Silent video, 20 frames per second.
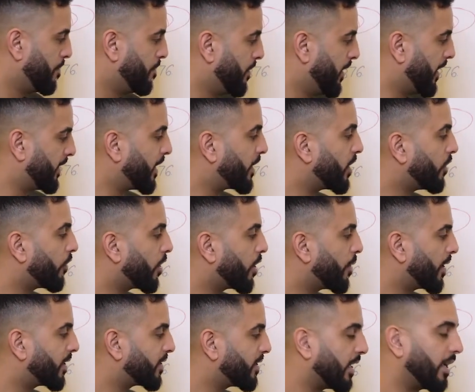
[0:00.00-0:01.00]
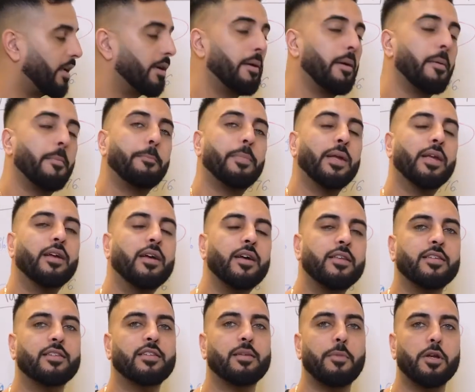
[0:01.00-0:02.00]
Let's say Euro USD.
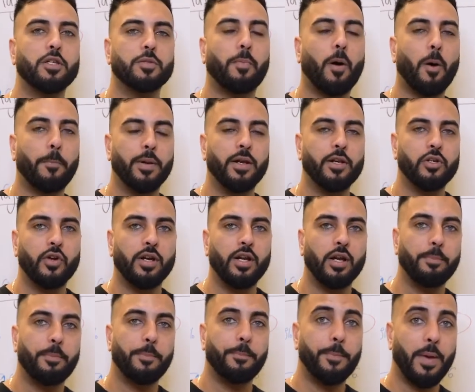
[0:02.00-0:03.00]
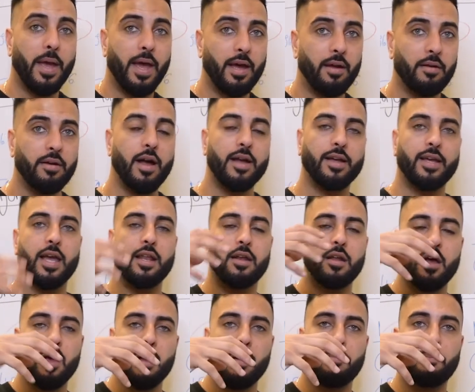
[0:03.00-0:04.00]
Because it's the most popular traded pair,
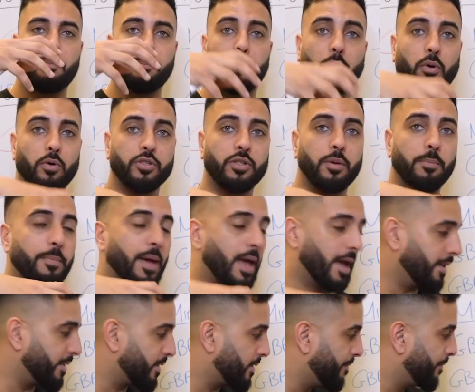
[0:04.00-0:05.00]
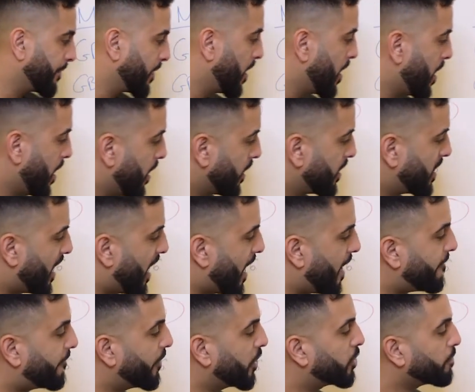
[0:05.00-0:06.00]
again, bulls and bears, your
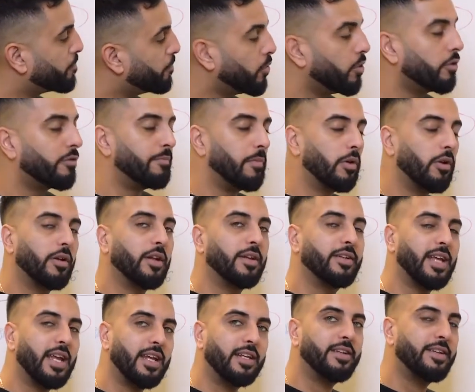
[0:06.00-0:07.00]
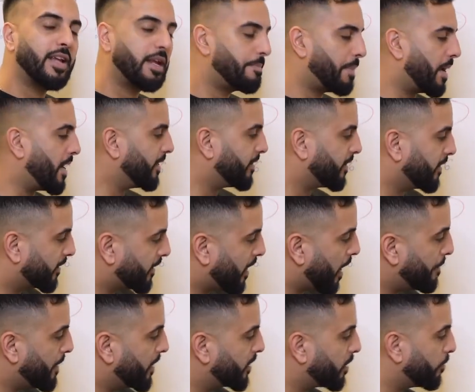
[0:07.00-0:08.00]
average movement on a day-to-day basis
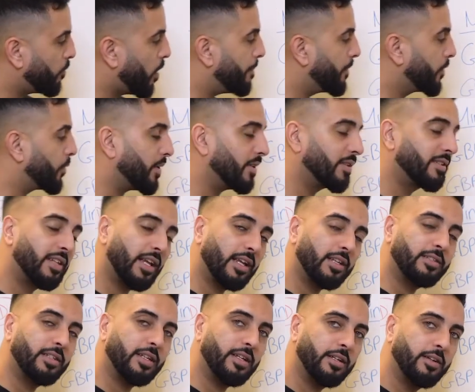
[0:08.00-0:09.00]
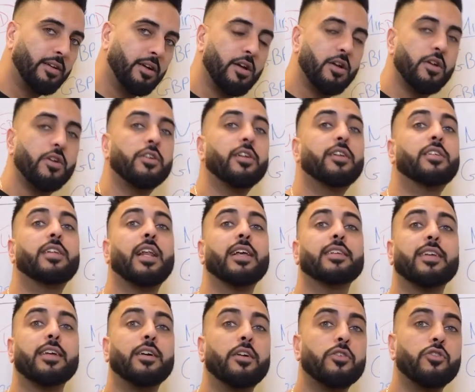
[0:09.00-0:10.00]
can be somewhere between 60 to,
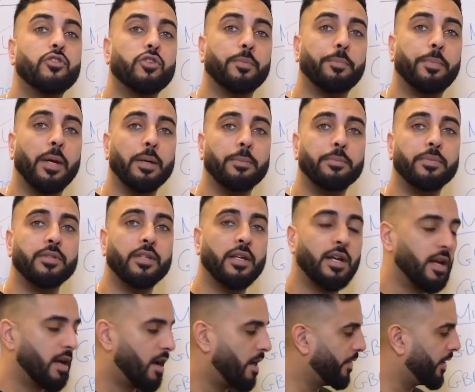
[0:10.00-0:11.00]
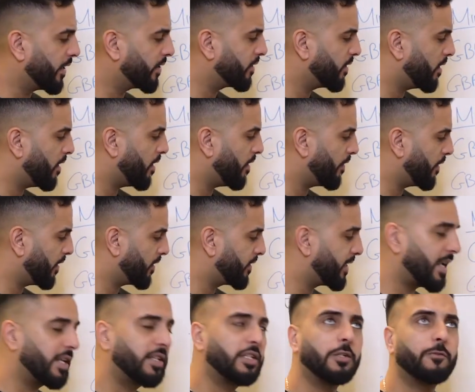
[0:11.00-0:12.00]
let's say, 100 pips. And this
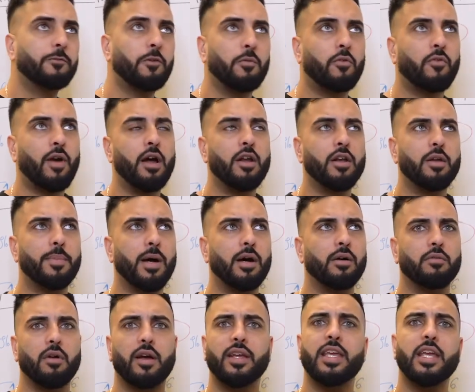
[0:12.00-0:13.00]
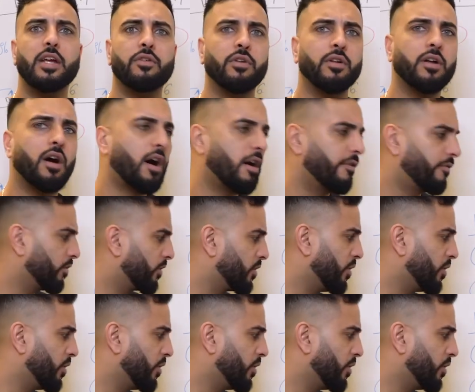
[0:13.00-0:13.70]
data is from around about a year and a half or